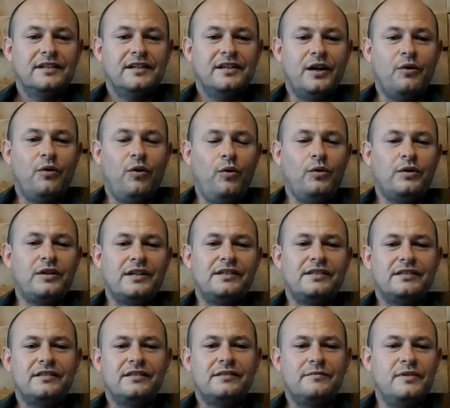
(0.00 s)
You know, all
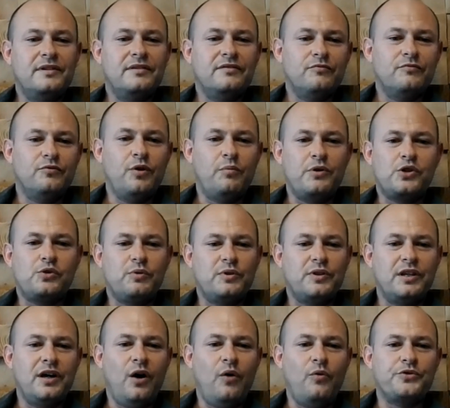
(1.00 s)
this rubbish
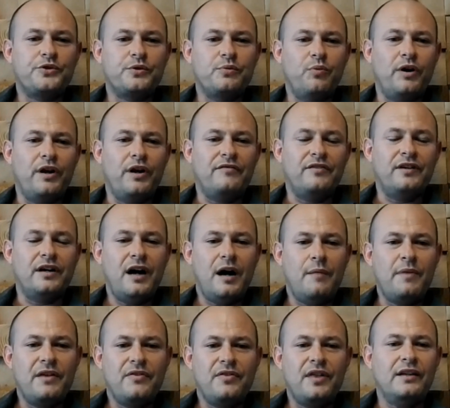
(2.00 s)
with the oaths and what have you.
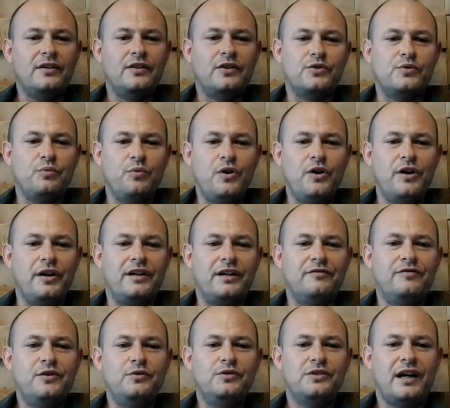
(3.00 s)
I mean, that doesn't
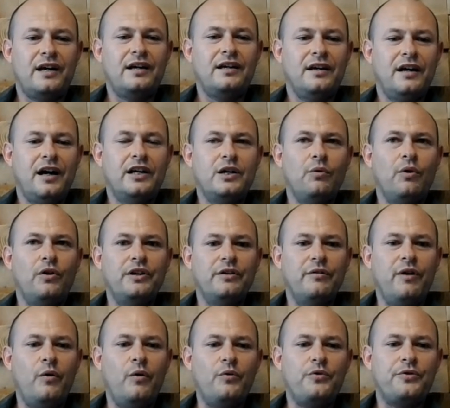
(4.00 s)
work. If you say, are you on
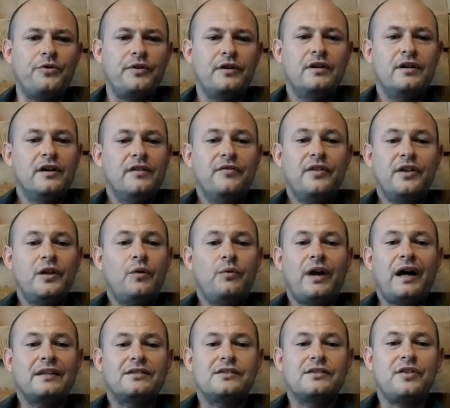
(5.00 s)
your oath? They
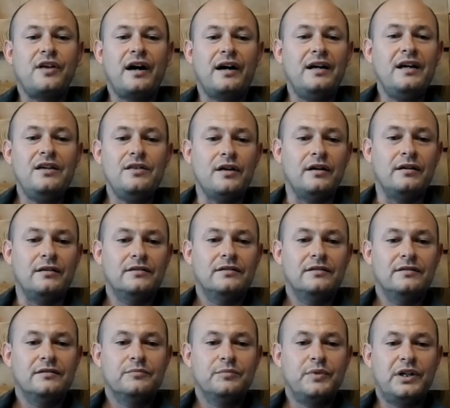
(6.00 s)
don't answer that either,
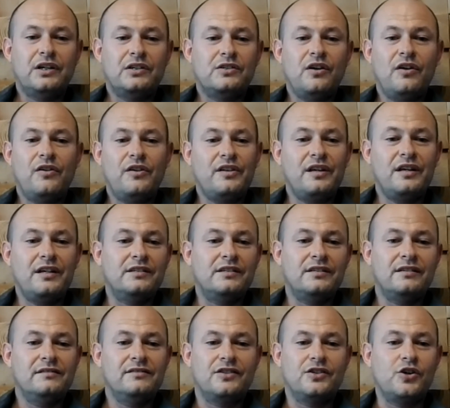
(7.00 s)
because none of
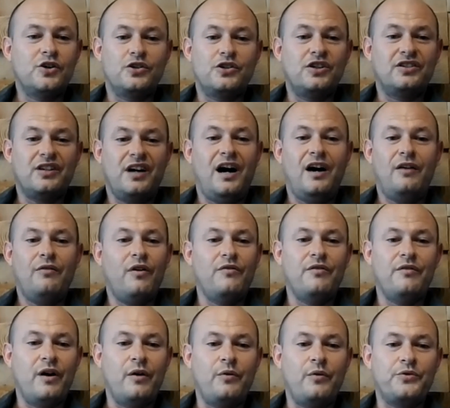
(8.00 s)
these judges are
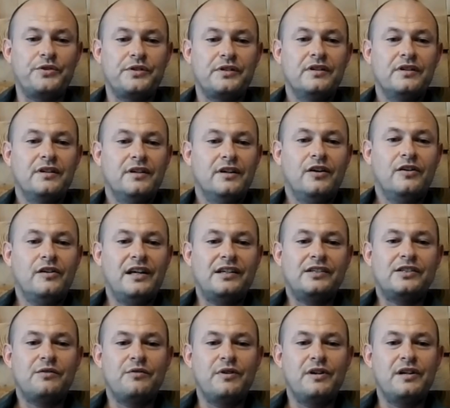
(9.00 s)
on their oaths
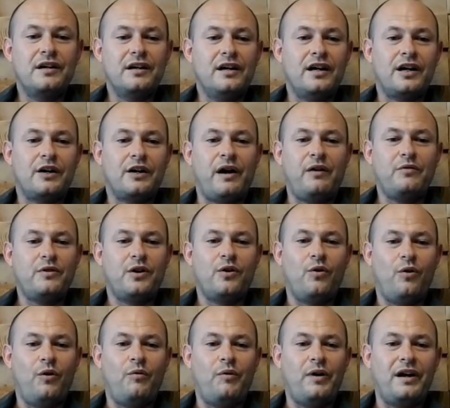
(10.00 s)
unless they're in a Crown
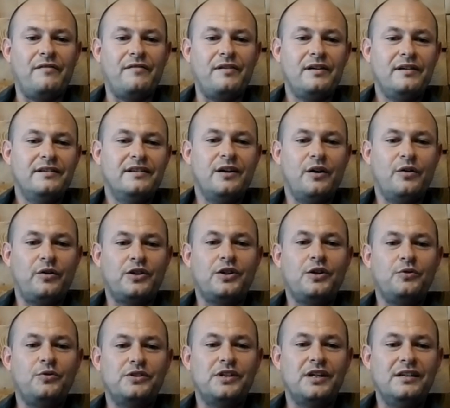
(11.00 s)
Court or whatever, you know,
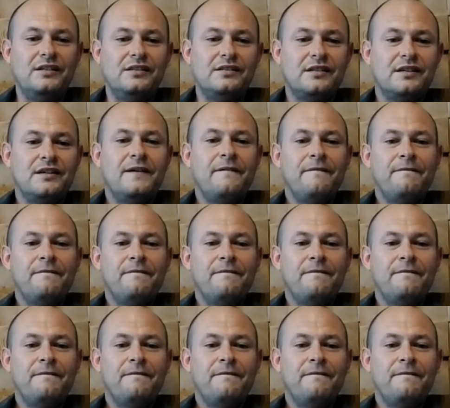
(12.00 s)
QCs.